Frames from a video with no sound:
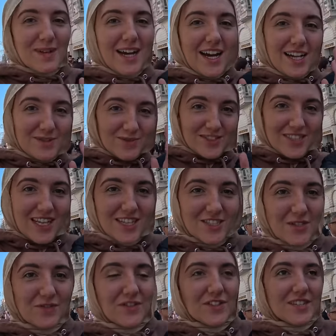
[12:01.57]
my head wasn't
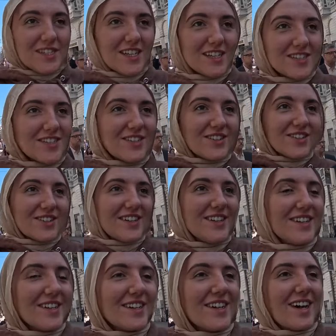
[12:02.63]
actually fully touching on
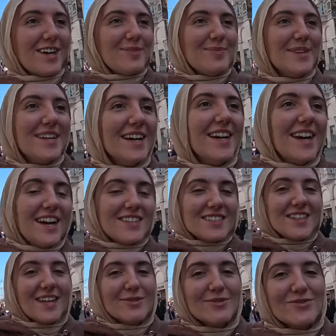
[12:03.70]
the carpet,
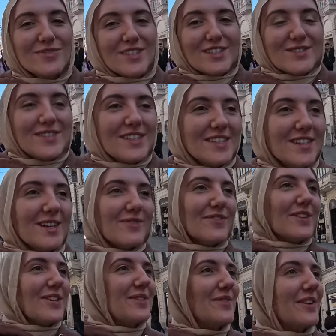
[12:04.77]
so that was really really
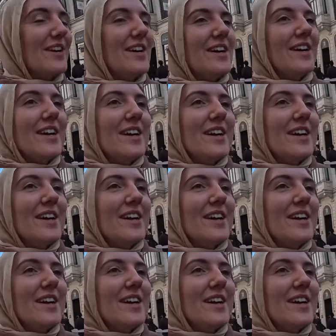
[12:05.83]
lovely of her.